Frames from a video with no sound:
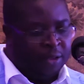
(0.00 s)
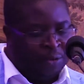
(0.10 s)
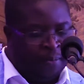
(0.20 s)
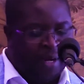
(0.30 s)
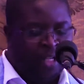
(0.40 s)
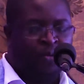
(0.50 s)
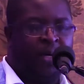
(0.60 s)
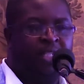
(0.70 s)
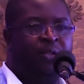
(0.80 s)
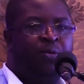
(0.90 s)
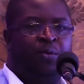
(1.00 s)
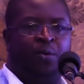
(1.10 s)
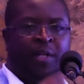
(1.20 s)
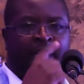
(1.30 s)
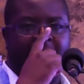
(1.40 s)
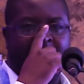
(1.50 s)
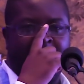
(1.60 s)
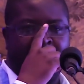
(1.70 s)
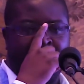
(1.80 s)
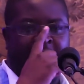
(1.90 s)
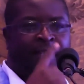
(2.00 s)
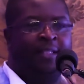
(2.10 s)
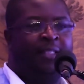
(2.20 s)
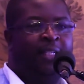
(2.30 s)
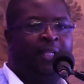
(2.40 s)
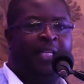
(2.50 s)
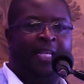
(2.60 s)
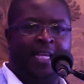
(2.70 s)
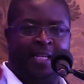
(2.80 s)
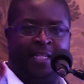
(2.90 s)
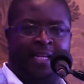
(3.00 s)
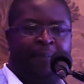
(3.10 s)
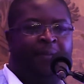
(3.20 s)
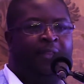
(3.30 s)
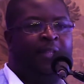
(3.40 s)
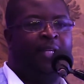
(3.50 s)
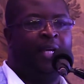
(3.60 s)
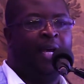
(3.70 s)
you might want to really understand in depth